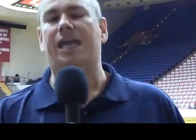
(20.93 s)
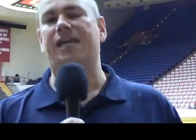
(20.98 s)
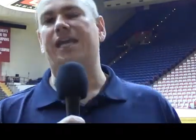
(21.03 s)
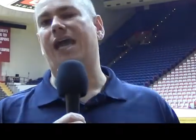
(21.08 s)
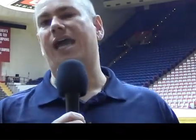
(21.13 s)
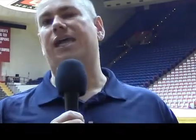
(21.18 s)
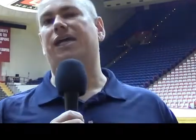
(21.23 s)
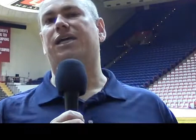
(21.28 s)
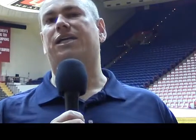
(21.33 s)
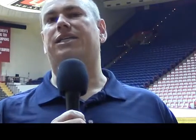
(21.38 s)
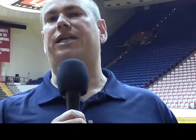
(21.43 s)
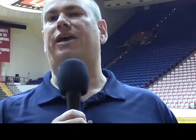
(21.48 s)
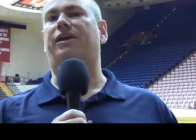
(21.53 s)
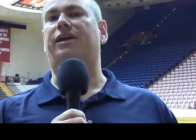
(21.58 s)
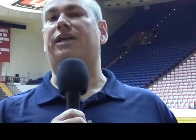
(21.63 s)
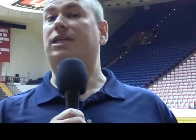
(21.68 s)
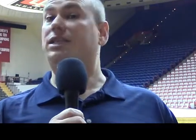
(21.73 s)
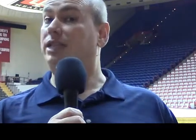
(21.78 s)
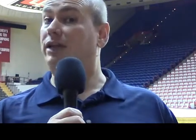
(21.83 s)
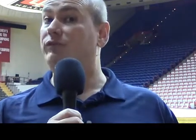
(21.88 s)
Indiana allowed
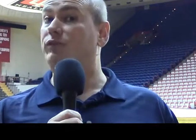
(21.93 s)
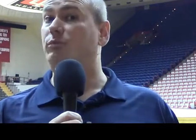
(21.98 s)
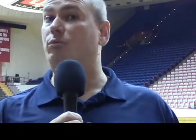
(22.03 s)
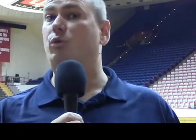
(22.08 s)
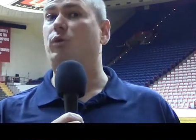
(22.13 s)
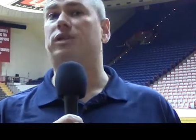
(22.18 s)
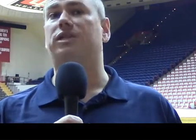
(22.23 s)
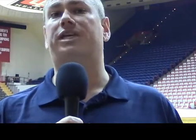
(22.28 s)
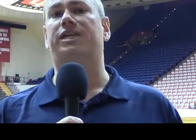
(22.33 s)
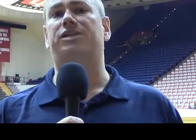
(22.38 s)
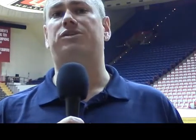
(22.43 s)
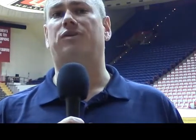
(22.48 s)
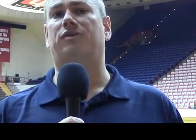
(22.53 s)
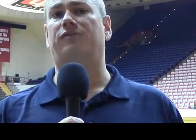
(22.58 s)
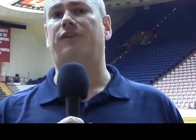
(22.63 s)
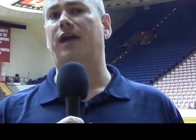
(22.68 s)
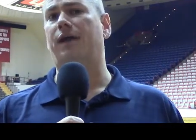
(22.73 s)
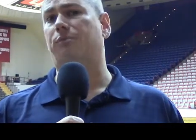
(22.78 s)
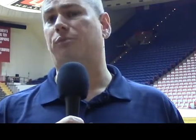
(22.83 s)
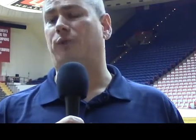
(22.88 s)
an 11 point lead to
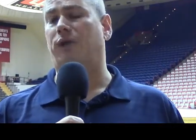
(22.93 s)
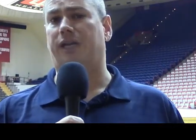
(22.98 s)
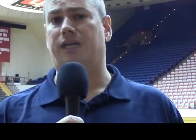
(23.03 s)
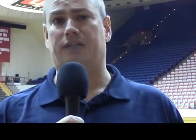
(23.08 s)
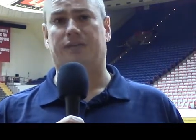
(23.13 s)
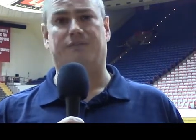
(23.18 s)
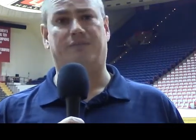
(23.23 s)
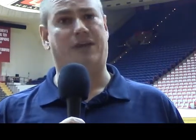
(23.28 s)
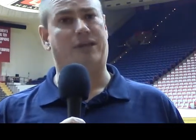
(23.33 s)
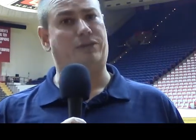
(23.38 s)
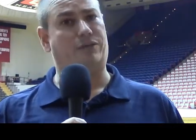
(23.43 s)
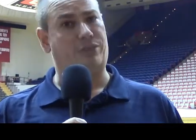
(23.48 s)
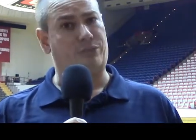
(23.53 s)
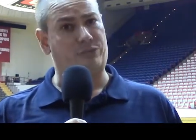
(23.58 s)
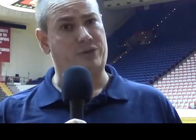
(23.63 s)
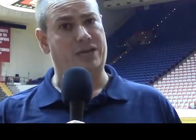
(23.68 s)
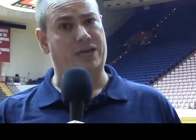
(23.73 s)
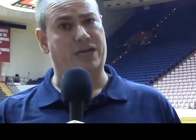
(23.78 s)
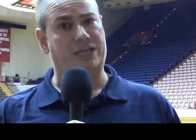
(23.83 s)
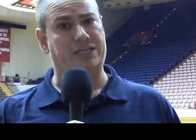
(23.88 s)
evaporate in the final
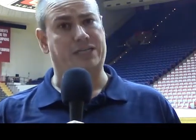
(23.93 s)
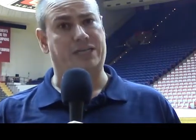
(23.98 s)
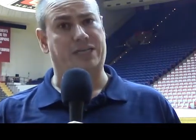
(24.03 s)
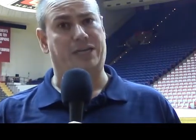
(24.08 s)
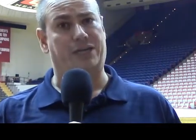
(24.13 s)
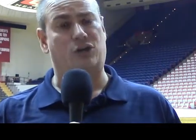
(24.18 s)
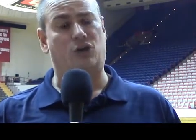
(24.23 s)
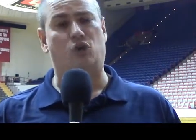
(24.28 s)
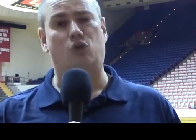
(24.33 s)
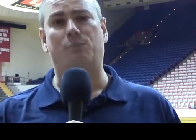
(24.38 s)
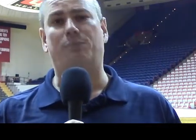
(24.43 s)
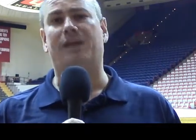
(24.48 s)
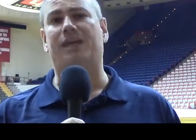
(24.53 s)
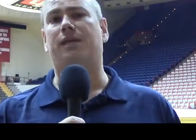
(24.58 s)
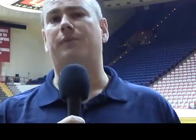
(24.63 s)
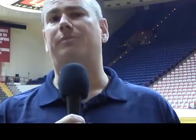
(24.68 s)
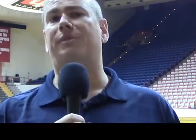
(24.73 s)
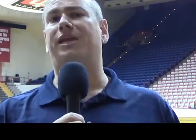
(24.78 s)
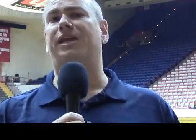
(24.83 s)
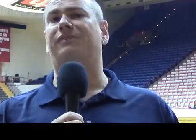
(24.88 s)
319 at home by
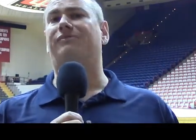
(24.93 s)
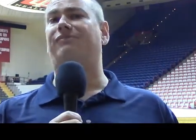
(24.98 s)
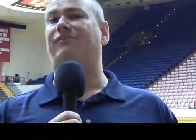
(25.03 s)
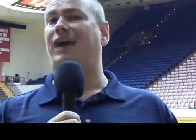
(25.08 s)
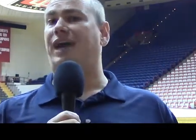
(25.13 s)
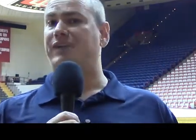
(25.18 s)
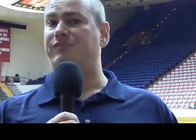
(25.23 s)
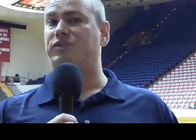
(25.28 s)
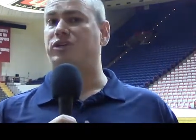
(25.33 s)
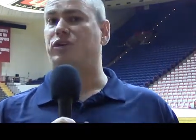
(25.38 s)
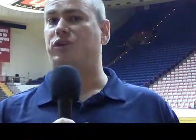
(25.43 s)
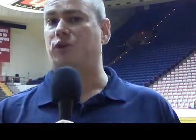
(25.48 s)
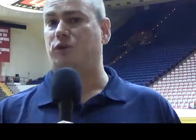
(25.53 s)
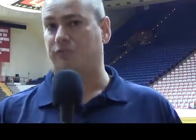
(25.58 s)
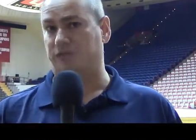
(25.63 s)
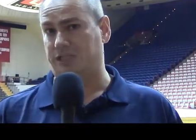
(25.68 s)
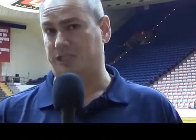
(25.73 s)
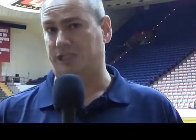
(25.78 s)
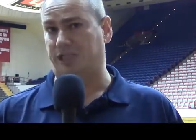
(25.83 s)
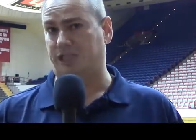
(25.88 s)
committing five
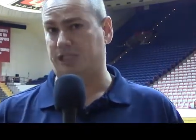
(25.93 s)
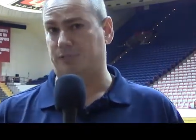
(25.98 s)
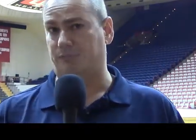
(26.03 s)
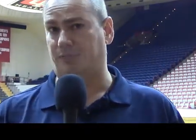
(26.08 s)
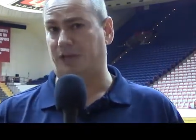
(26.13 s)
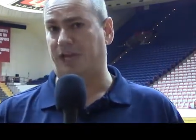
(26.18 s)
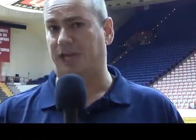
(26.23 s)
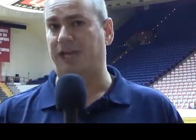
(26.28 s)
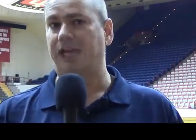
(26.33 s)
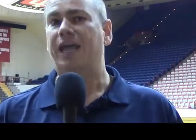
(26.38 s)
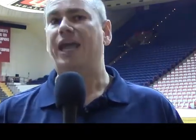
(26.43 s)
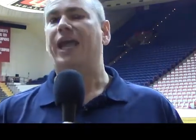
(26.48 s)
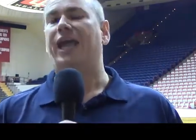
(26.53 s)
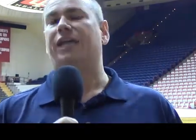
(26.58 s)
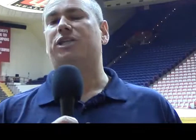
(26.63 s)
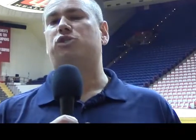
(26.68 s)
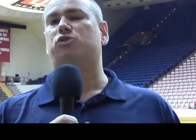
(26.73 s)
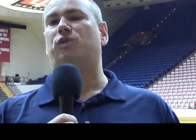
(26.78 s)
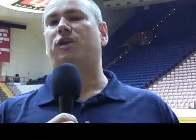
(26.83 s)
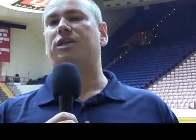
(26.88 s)
turnovers in that span
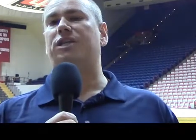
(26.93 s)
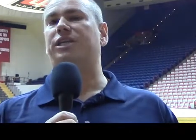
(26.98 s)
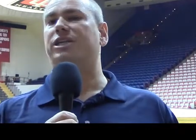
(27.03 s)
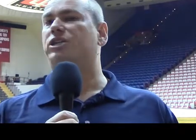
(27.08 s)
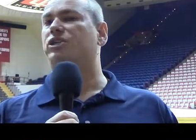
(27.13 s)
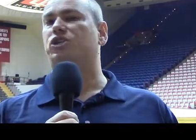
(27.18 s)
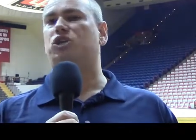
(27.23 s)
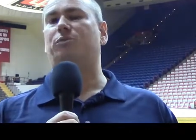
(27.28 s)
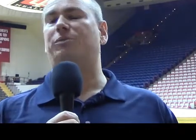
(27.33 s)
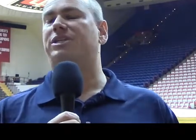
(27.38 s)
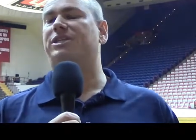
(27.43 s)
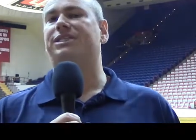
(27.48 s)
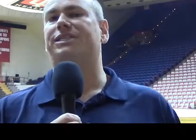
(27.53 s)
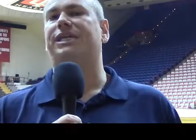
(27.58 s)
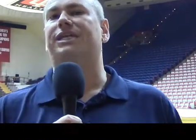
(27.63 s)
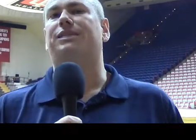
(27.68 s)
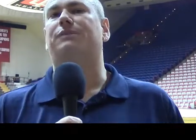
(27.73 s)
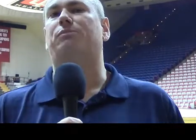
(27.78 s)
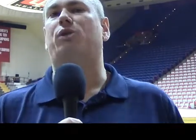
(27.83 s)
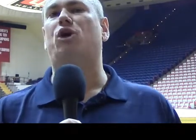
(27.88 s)
and struggling to so much as
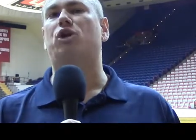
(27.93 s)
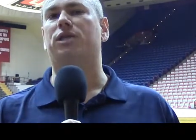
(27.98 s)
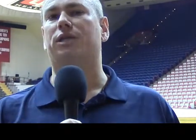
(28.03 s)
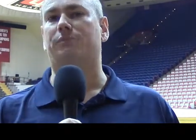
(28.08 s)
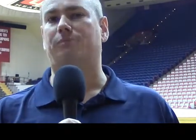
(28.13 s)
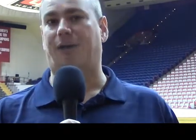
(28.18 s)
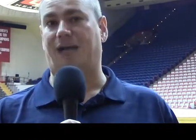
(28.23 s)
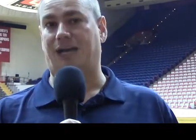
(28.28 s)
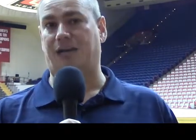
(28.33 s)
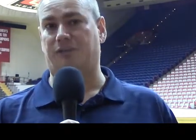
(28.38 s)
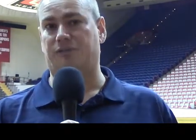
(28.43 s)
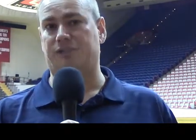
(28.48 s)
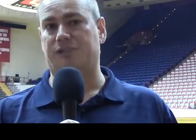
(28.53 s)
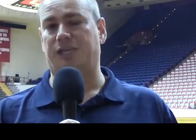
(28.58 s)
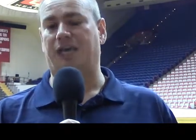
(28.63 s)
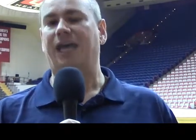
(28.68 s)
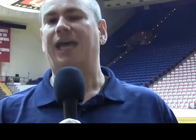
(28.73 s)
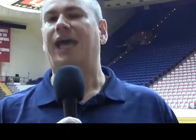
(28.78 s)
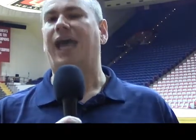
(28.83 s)
get the ball in bounds.